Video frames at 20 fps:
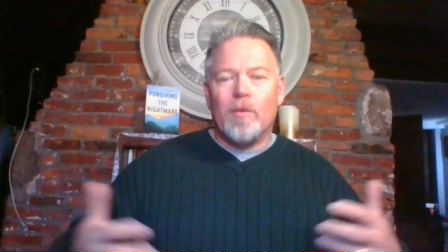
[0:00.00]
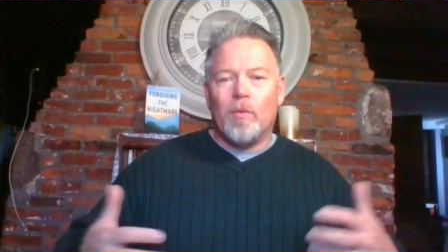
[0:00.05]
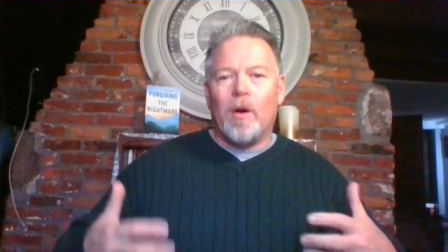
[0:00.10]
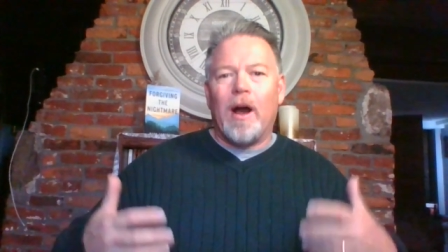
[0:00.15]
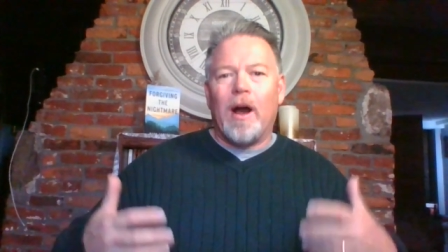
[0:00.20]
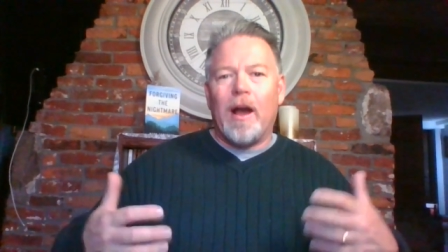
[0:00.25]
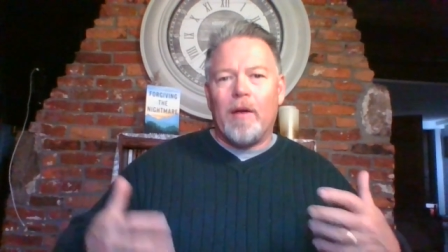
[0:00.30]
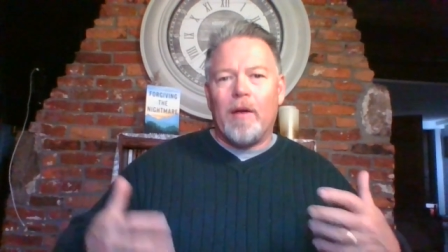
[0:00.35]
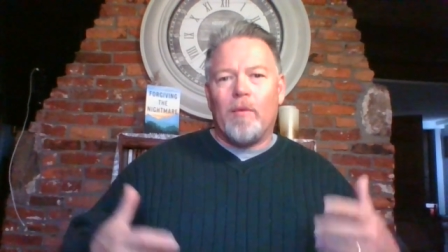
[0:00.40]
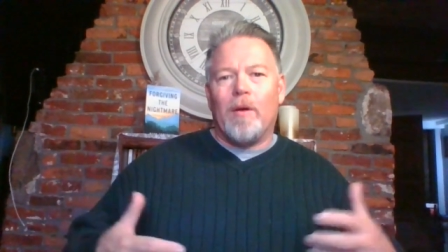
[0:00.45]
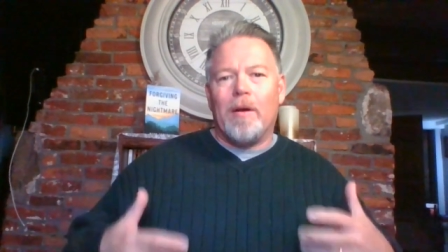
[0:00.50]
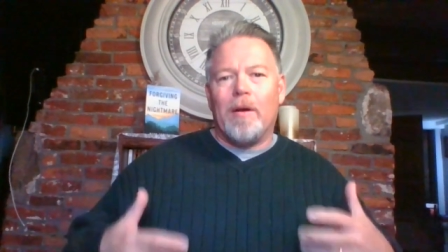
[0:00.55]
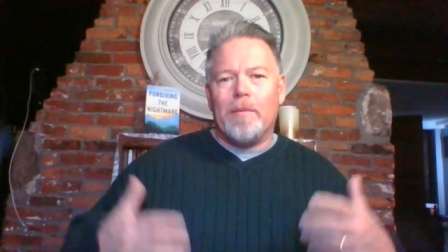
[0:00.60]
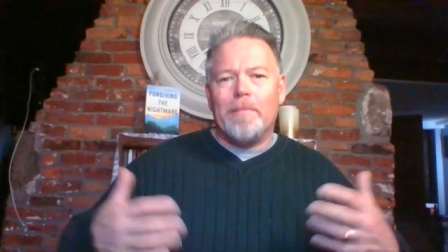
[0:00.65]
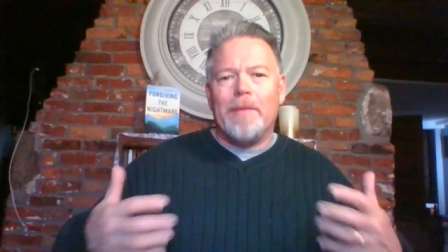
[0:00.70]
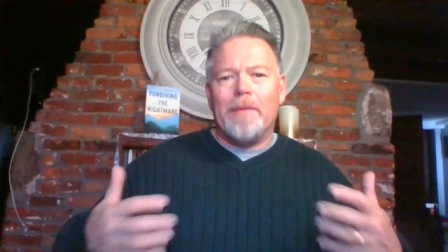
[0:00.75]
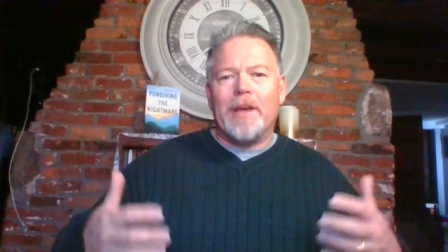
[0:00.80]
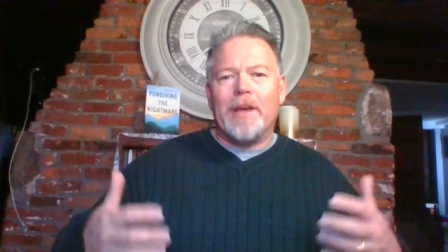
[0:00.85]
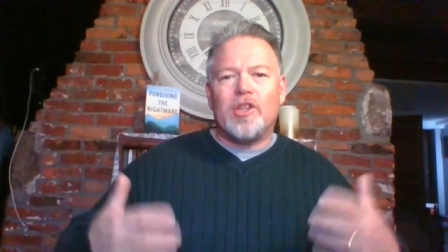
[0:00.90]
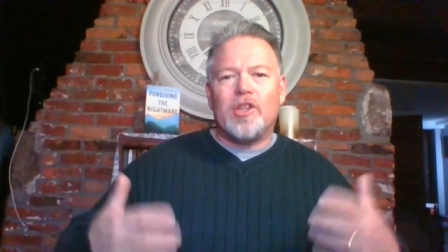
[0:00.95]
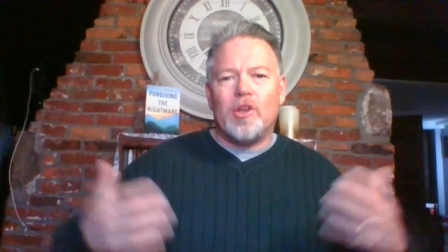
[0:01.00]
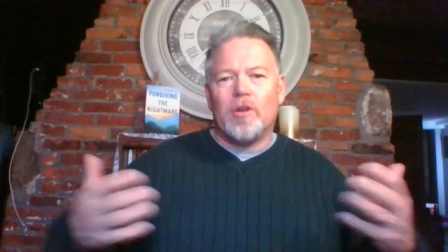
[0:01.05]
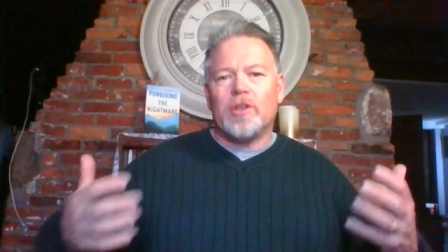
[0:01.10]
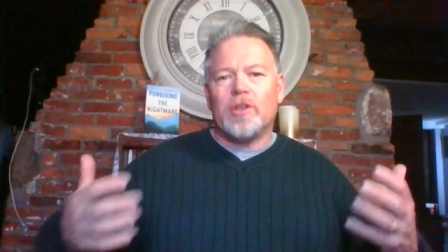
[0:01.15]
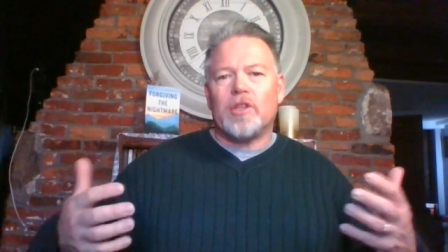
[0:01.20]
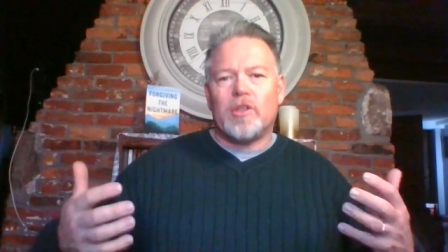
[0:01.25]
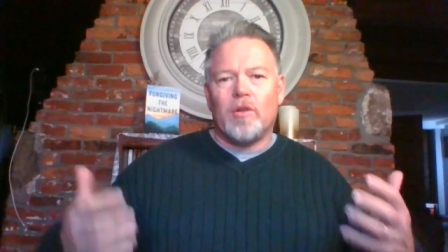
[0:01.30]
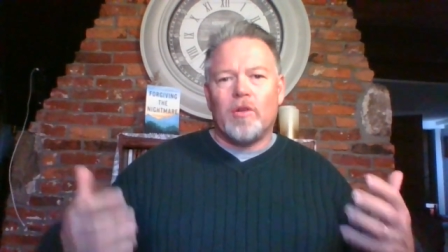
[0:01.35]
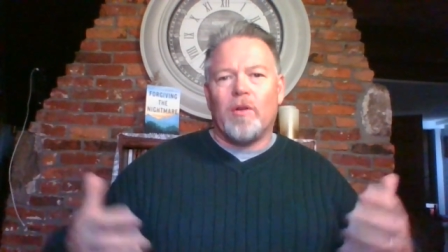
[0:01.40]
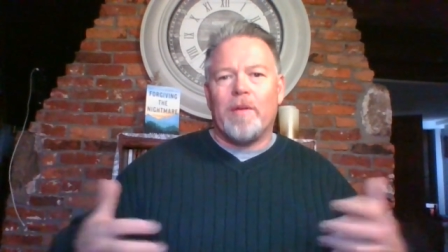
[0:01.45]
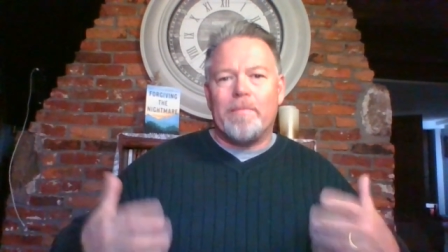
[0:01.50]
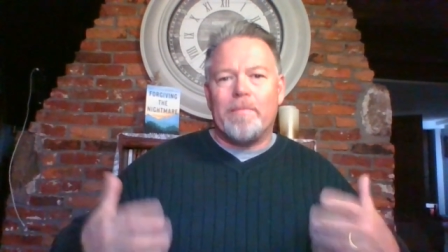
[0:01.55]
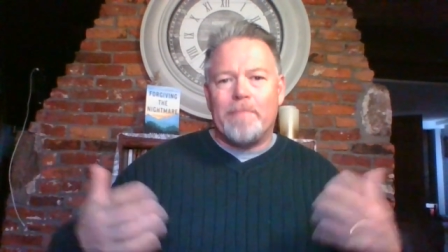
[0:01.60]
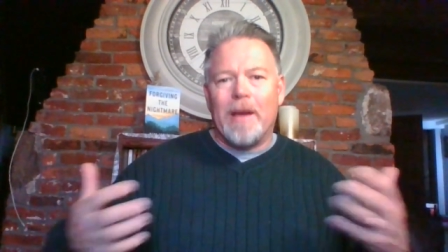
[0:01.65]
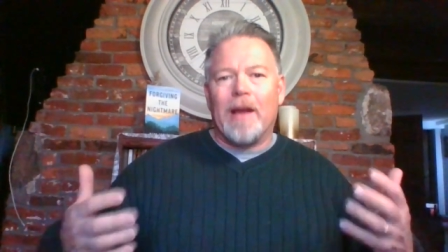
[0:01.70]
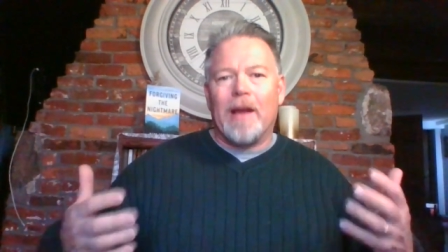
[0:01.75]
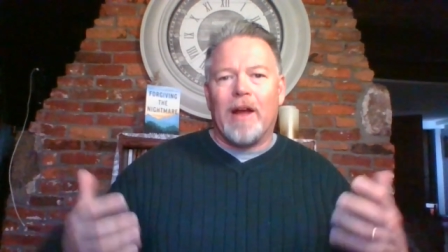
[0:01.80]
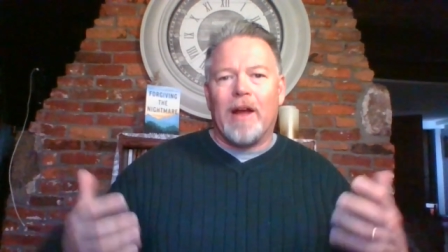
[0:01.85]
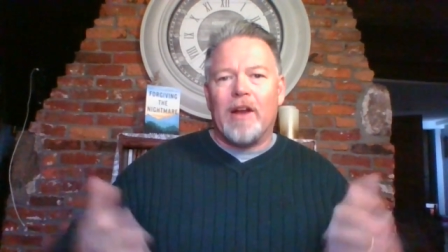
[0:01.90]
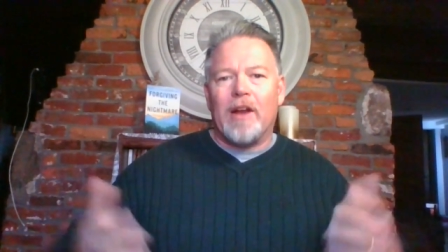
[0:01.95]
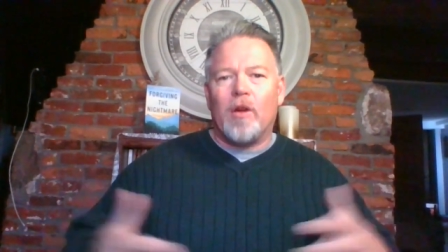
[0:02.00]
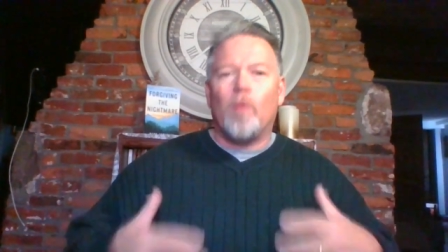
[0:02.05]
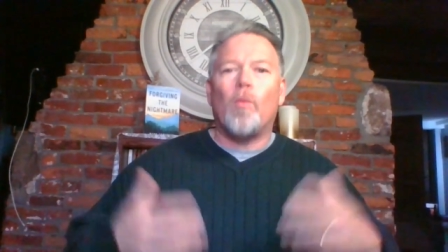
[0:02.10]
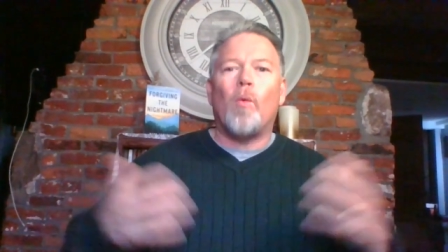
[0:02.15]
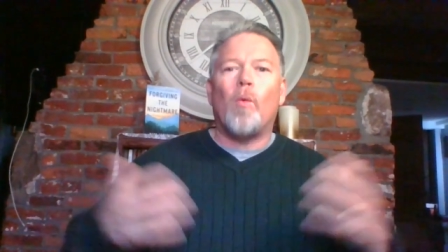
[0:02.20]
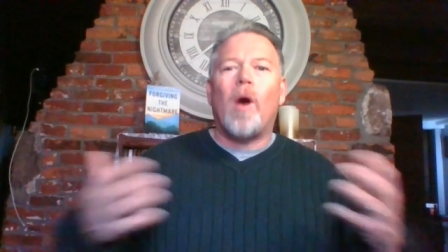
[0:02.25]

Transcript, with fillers: why what makes your mm-hmm. story better i don't